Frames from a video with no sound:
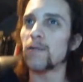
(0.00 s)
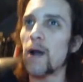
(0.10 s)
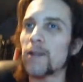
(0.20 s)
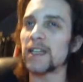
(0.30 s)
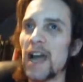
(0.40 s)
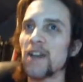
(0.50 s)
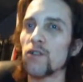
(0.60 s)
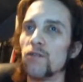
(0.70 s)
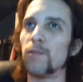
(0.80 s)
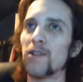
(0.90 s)
well designed
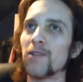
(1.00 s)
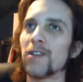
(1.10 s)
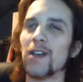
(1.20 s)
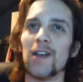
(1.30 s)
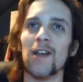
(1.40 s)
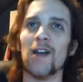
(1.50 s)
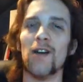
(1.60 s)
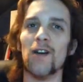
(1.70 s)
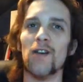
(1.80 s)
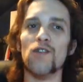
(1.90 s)
and good, because
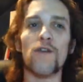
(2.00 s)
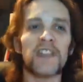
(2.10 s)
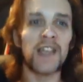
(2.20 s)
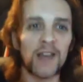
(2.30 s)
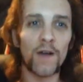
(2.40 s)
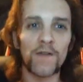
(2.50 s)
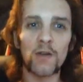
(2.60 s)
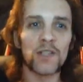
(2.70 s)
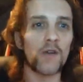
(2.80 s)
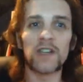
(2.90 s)
no
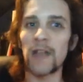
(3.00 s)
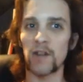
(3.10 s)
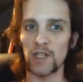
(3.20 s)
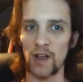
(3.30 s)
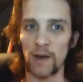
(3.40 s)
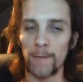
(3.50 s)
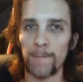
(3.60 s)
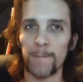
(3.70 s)
stone is left unturned.